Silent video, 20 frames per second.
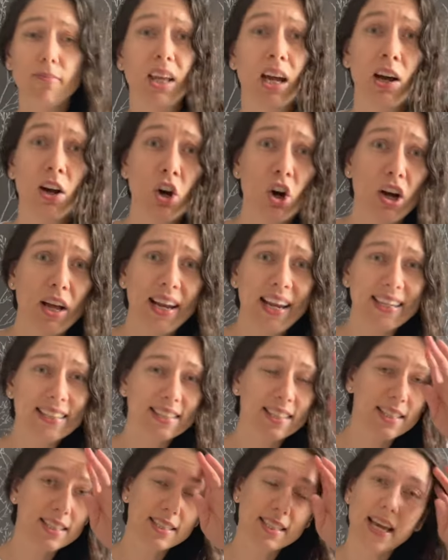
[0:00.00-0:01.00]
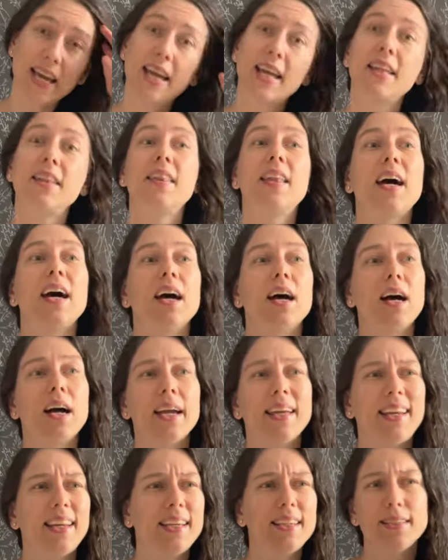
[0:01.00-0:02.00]
I got a letter saying that
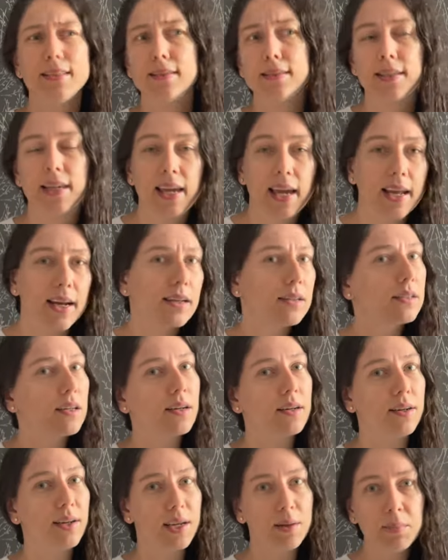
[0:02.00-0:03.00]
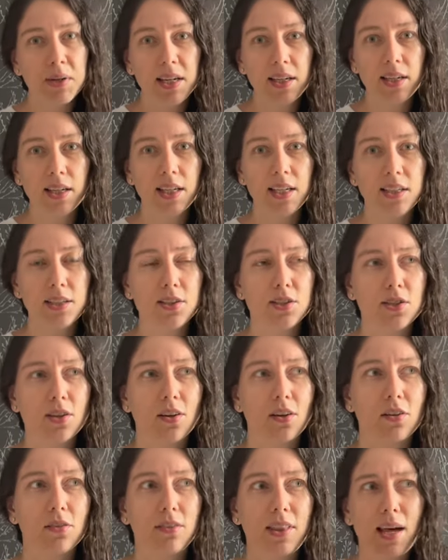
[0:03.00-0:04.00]
I needed to get it done imminently,
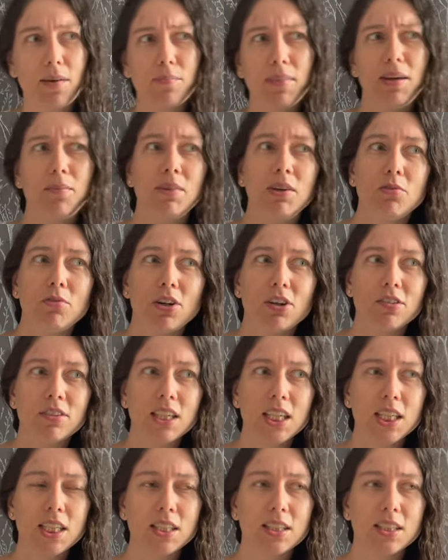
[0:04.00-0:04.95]
so that made me worried,